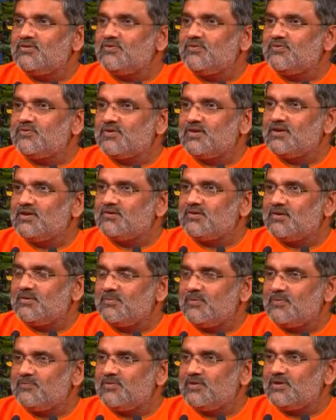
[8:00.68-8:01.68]
you see some
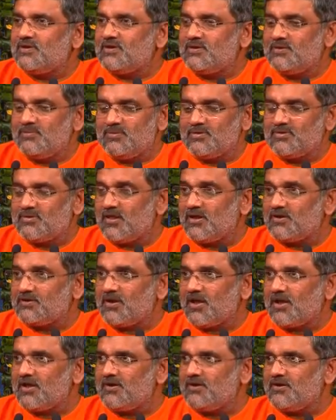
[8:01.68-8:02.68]
of the animals like
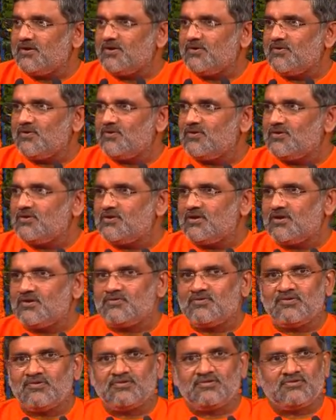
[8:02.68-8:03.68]
tiger and all, it has
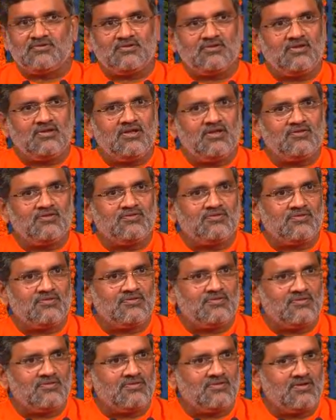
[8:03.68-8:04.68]

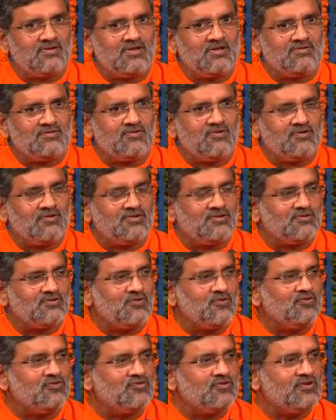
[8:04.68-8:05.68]
got its
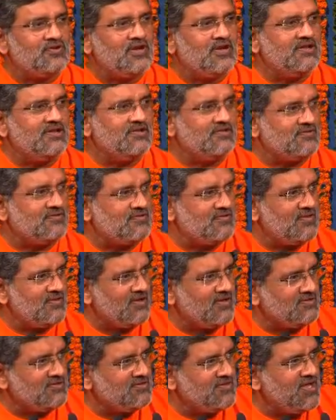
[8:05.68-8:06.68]
own radiance,
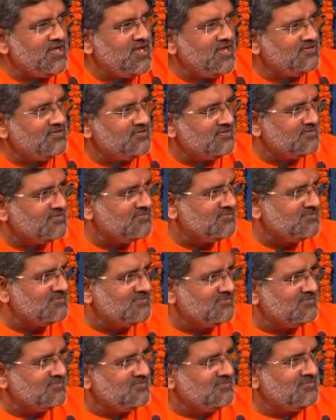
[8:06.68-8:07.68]
like Tej.
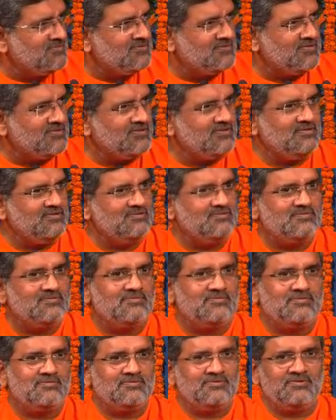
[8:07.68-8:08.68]

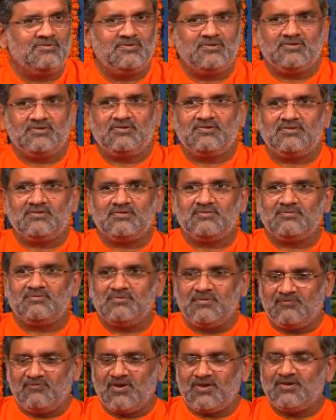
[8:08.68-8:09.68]
It doesn't,
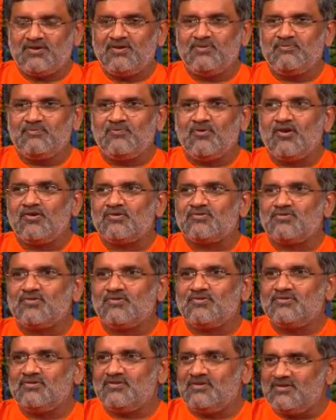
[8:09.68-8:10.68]
when he walks
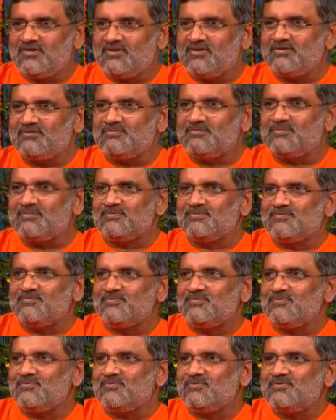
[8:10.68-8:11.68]
in
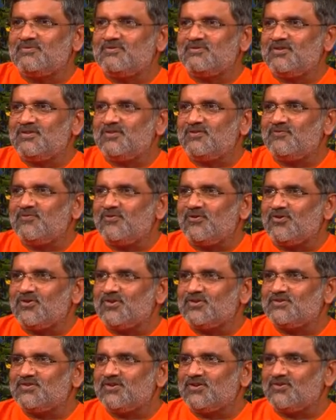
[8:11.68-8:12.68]
the
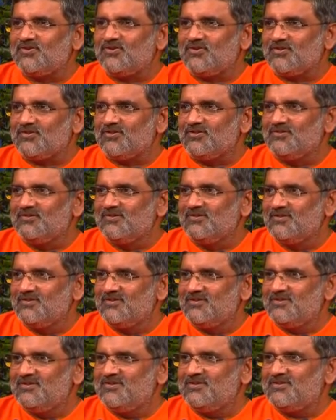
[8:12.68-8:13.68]
forest and all,
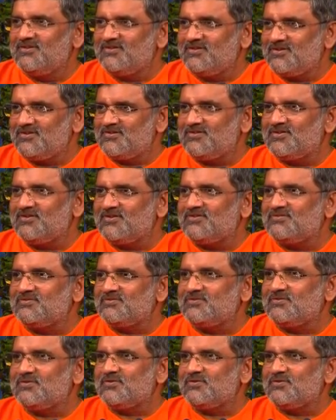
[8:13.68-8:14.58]
there is a